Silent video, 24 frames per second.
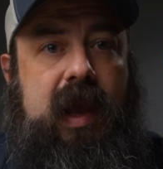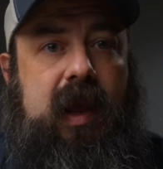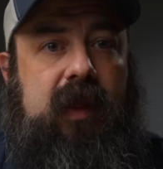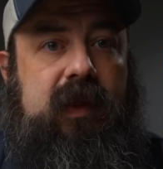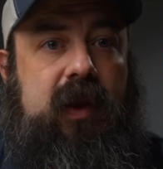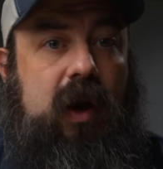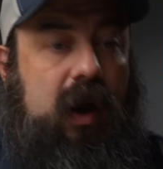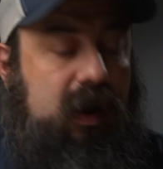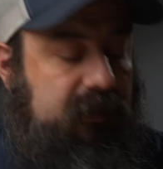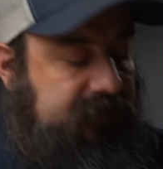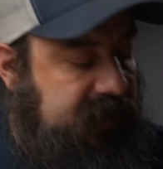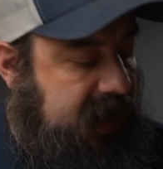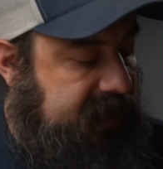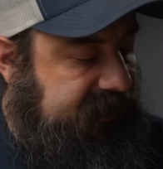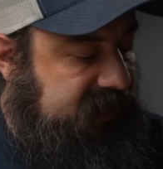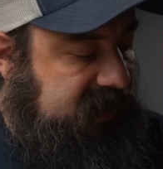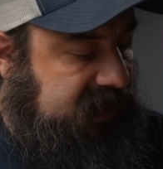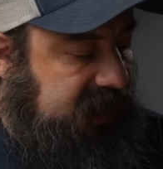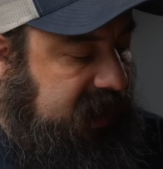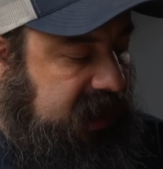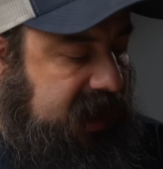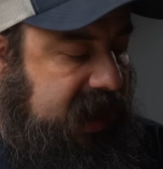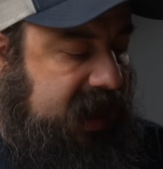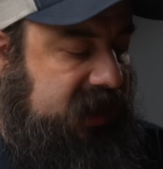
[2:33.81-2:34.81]
The
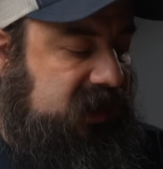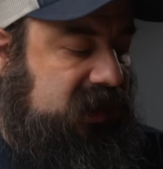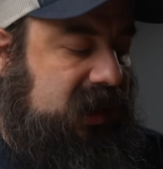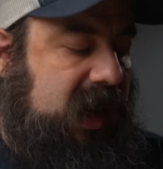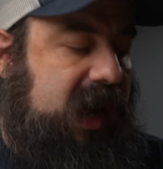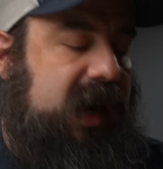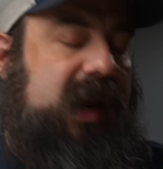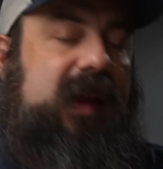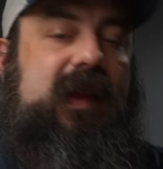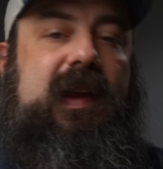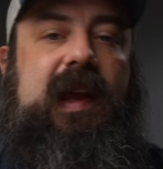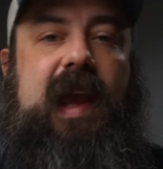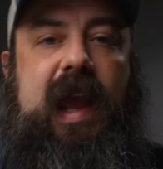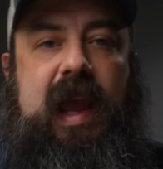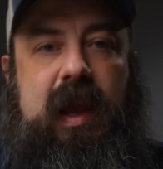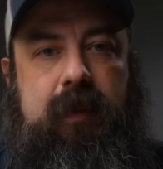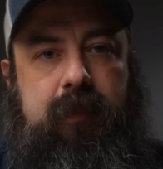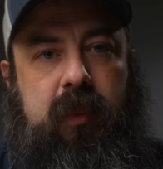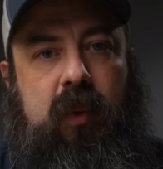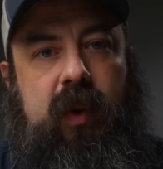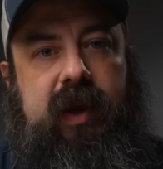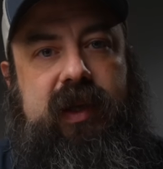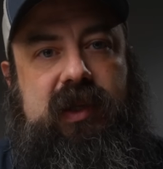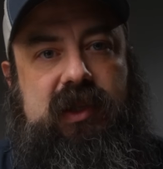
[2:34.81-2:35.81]
R5C I shot in the
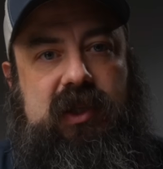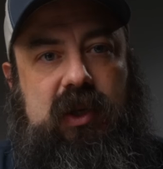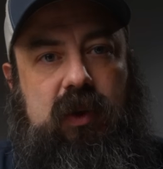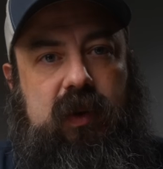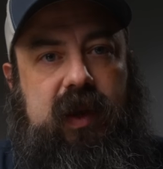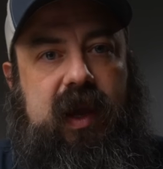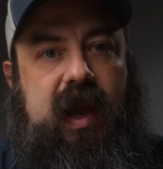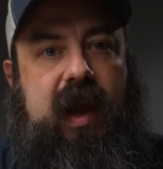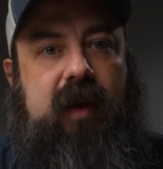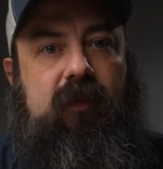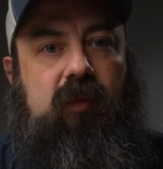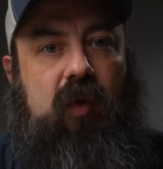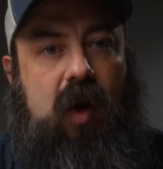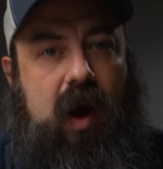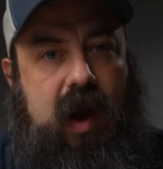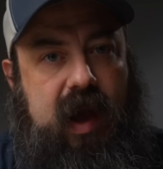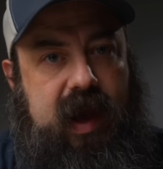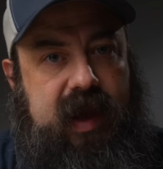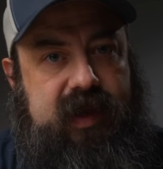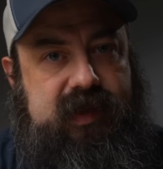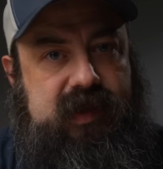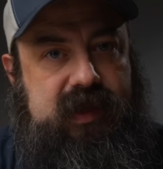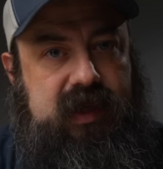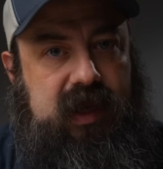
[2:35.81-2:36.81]
8.2K
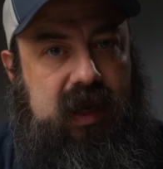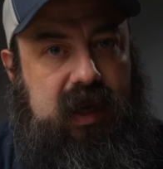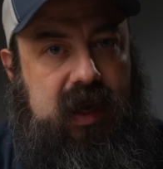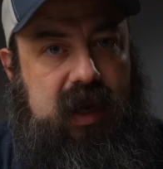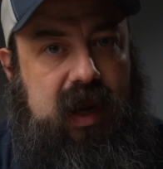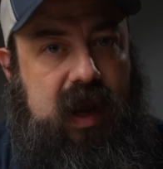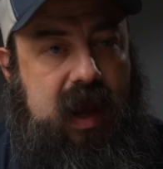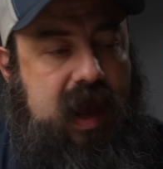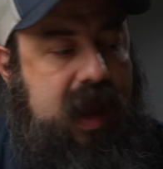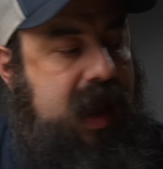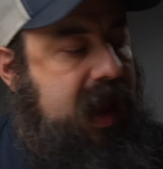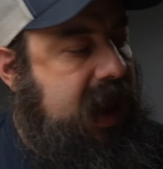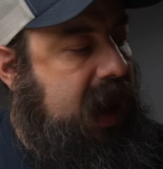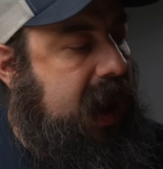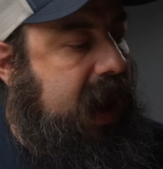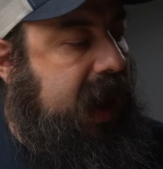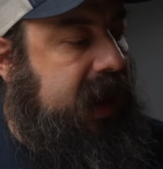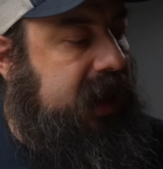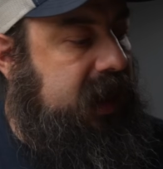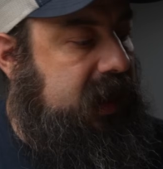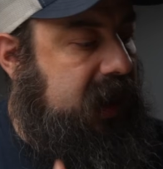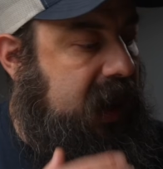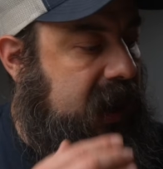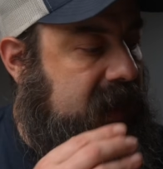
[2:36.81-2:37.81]
RAW ST,
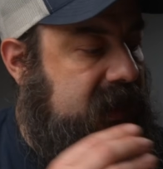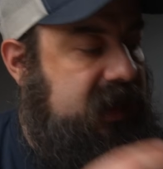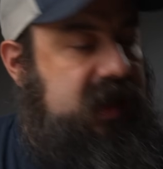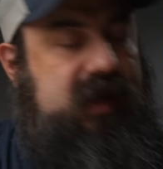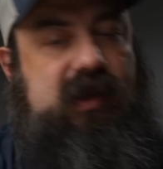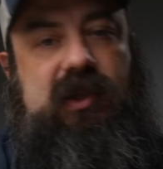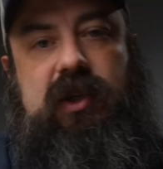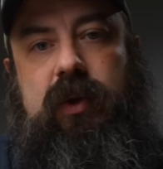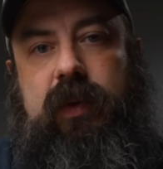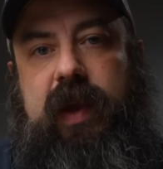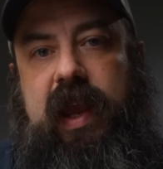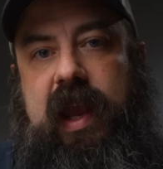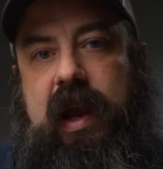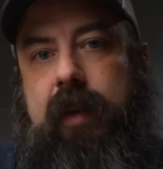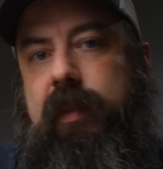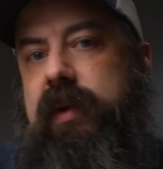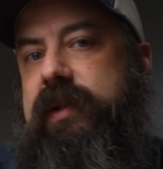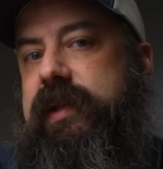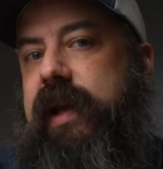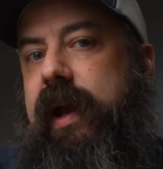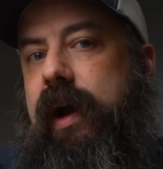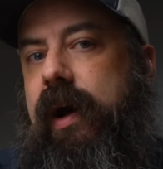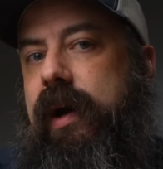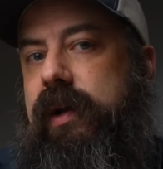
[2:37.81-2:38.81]
and in these two
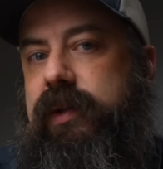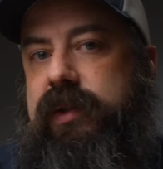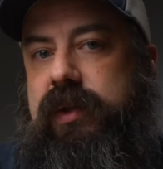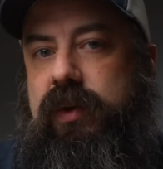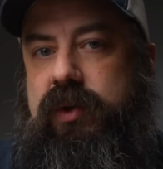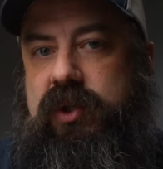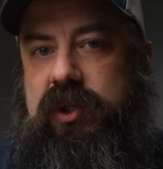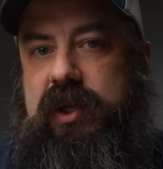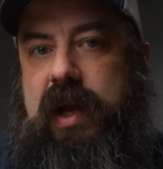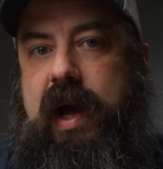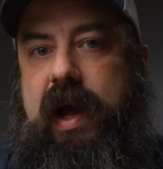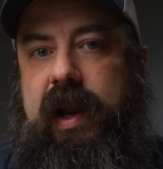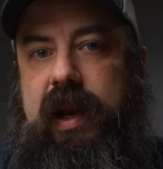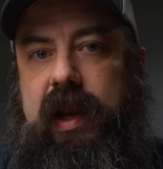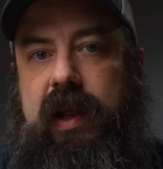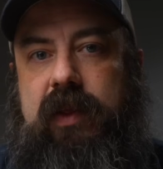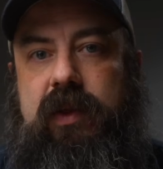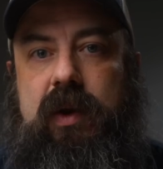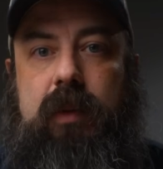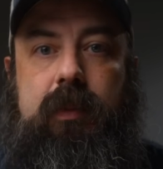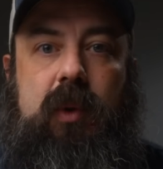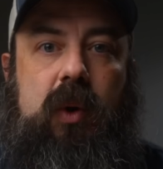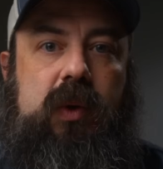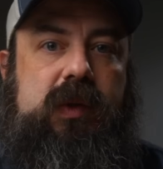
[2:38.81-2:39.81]
cameras, I also shot in
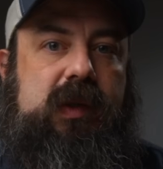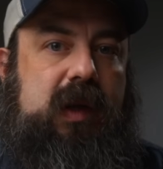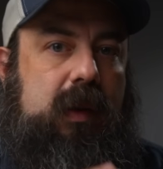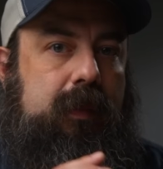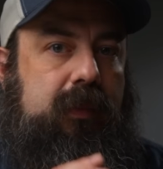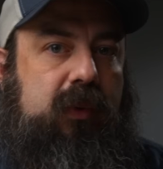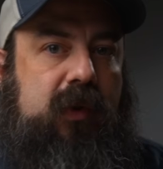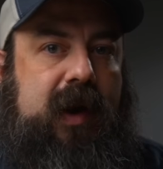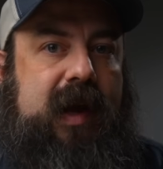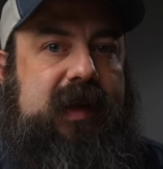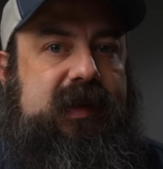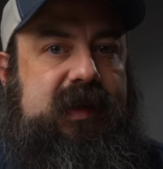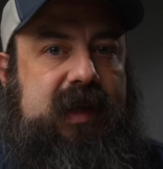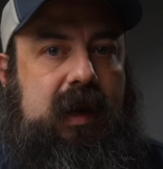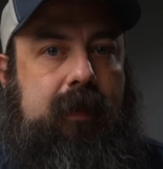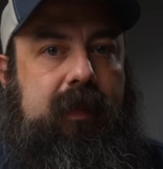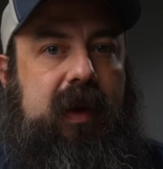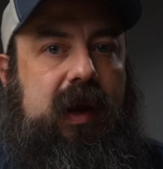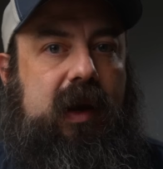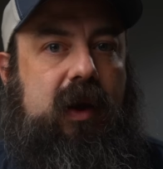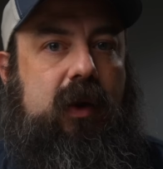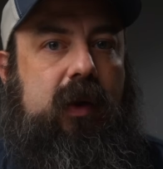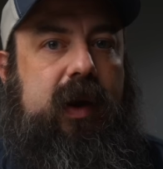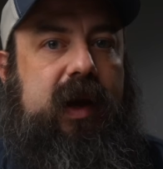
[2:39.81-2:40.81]
their most compressed
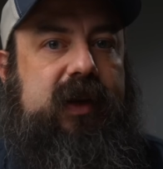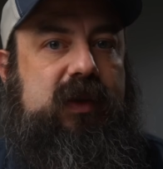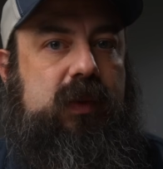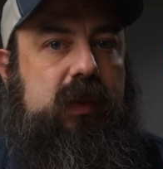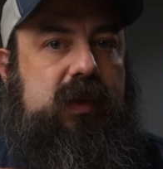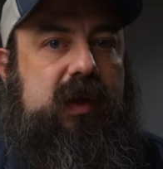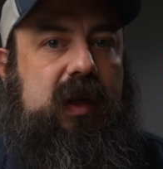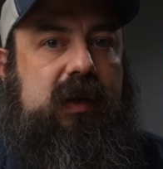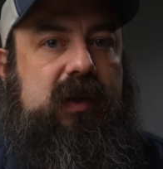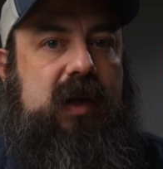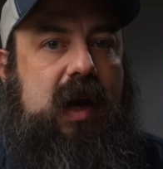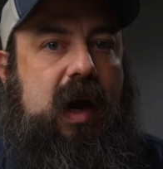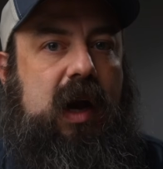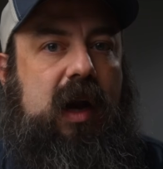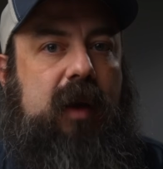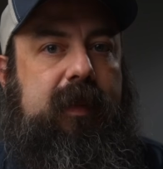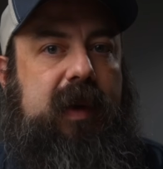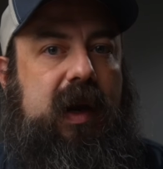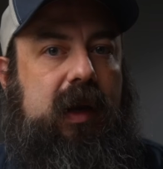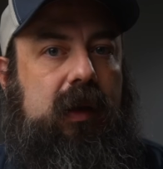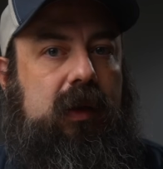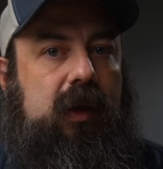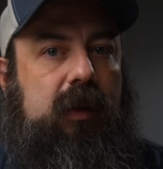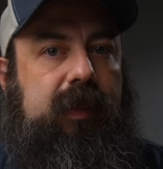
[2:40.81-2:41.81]
10-bit codecs, which I'll talk
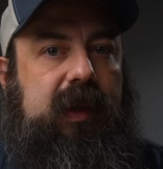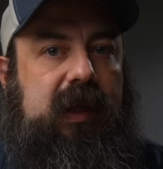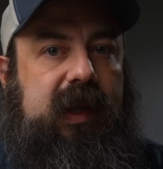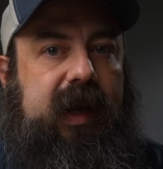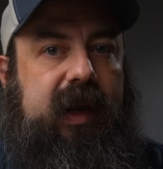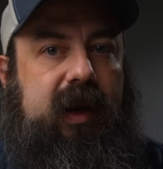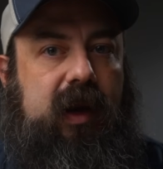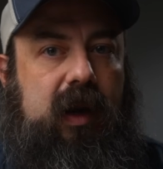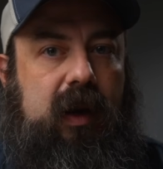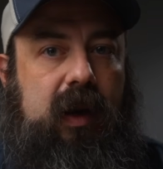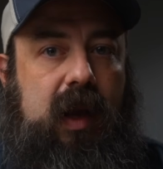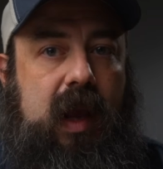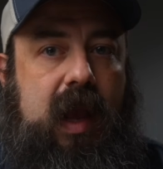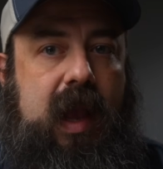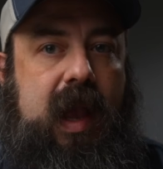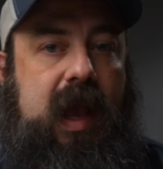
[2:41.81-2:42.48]
about a little bit later.